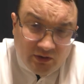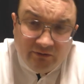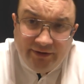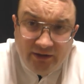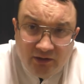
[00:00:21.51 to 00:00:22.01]

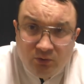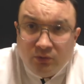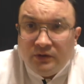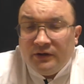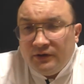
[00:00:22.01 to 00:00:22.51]
using
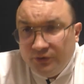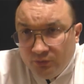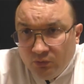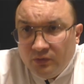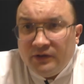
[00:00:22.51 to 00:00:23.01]
needle and
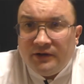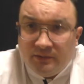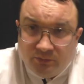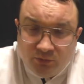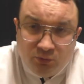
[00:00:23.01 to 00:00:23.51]
other
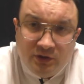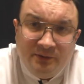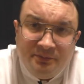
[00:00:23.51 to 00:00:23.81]
devices.